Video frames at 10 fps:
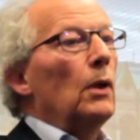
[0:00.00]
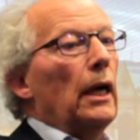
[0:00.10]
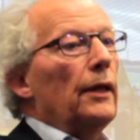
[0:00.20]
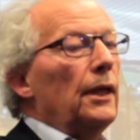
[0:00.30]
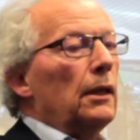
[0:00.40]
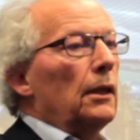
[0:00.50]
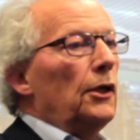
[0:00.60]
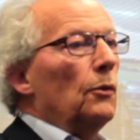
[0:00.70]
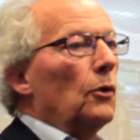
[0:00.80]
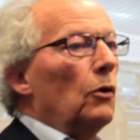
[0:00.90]
Well, I
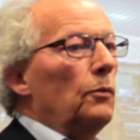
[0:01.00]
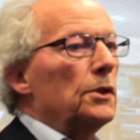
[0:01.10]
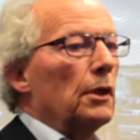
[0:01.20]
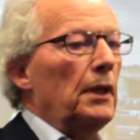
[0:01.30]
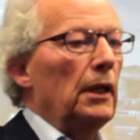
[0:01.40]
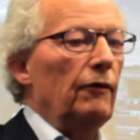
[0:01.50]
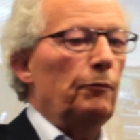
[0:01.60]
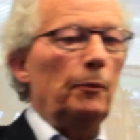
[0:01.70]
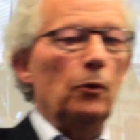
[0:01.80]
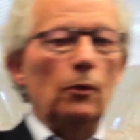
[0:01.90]
think you're always,
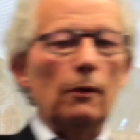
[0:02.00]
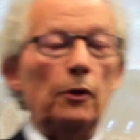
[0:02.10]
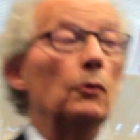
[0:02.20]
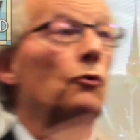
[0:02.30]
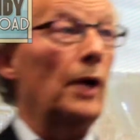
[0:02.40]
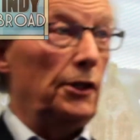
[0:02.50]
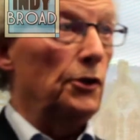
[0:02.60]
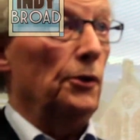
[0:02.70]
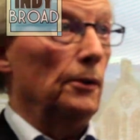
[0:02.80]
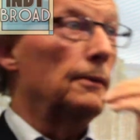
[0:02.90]
if people
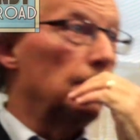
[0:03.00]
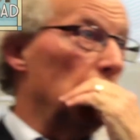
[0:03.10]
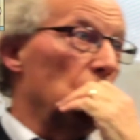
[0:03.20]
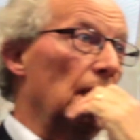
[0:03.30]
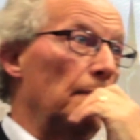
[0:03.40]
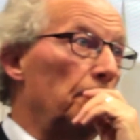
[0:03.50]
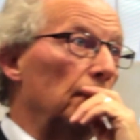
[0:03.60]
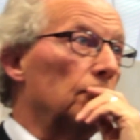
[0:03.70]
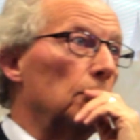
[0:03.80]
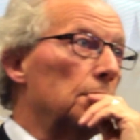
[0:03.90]
write to you as an
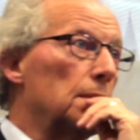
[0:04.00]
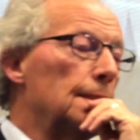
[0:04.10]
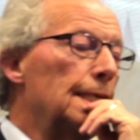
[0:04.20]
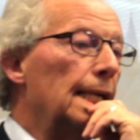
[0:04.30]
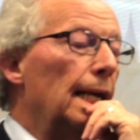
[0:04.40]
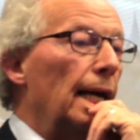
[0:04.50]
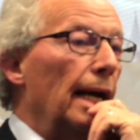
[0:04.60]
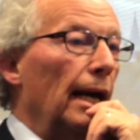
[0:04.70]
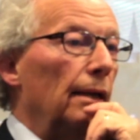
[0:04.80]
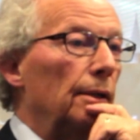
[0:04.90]
MP, of course,
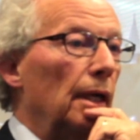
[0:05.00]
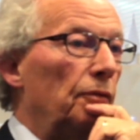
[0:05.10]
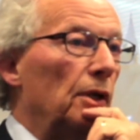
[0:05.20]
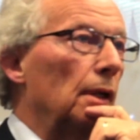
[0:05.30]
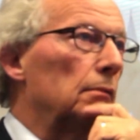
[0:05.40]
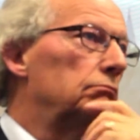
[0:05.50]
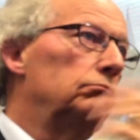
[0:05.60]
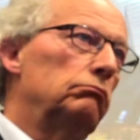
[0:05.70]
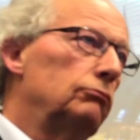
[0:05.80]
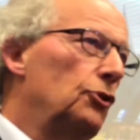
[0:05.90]
and if you
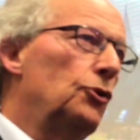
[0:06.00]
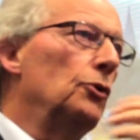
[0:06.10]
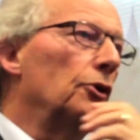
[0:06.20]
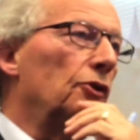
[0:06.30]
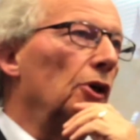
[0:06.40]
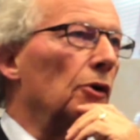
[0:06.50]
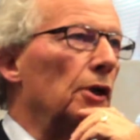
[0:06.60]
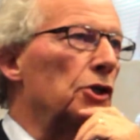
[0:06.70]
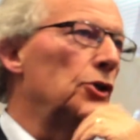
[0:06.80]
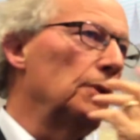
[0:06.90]
get 2 or 3 on
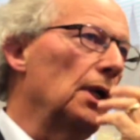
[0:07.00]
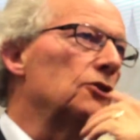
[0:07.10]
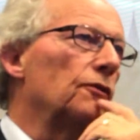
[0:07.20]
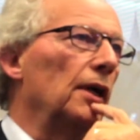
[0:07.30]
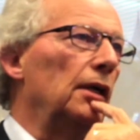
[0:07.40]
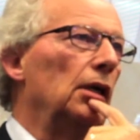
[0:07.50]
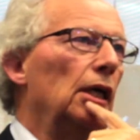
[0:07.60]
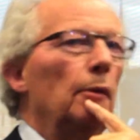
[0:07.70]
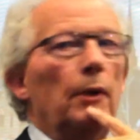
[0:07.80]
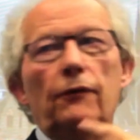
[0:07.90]
an issue, well, that's
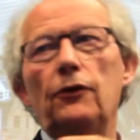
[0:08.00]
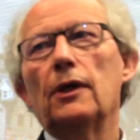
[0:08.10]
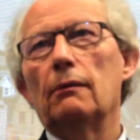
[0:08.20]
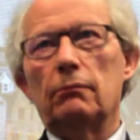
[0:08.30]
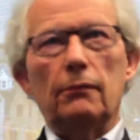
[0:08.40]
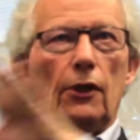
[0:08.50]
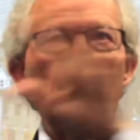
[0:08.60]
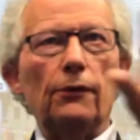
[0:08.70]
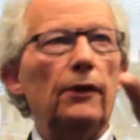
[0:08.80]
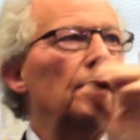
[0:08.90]
fine. But if you get
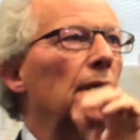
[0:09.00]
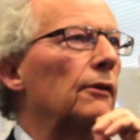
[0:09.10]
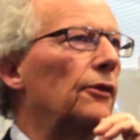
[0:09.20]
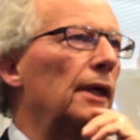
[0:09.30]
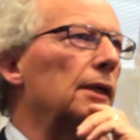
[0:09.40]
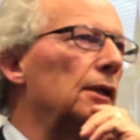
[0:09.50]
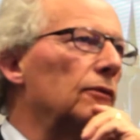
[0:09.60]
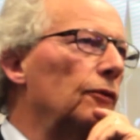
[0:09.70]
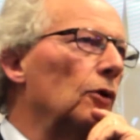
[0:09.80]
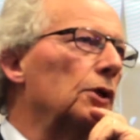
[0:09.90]
30
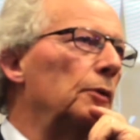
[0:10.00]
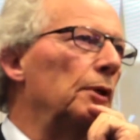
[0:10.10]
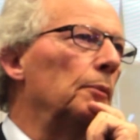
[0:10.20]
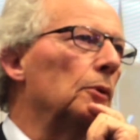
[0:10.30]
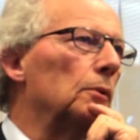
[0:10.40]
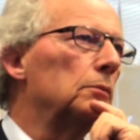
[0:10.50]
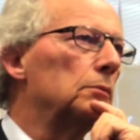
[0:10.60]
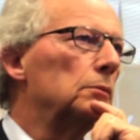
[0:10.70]
or 40 people